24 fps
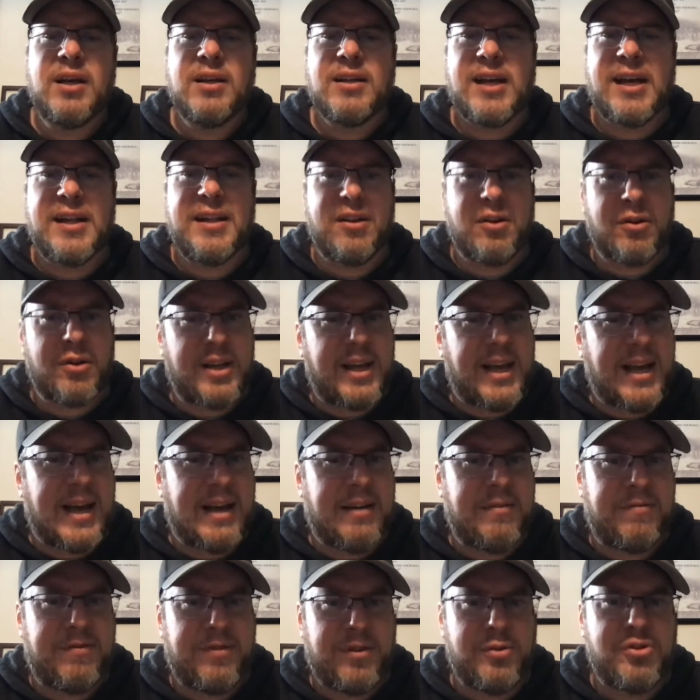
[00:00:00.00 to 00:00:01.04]
and they already
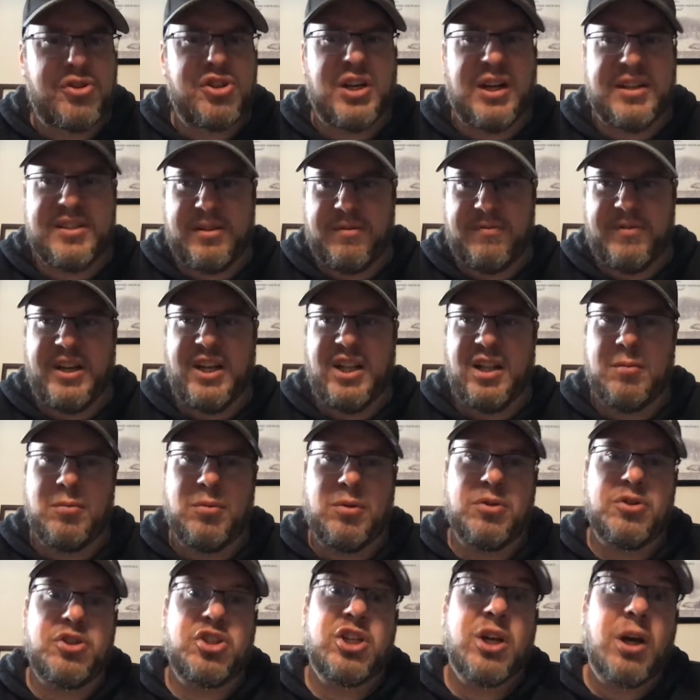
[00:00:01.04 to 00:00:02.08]
had flu shots
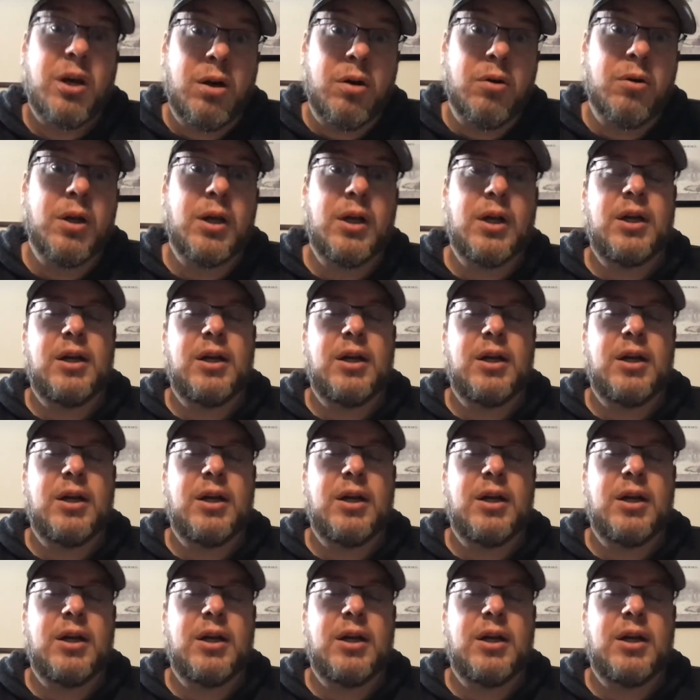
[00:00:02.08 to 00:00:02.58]
available. So.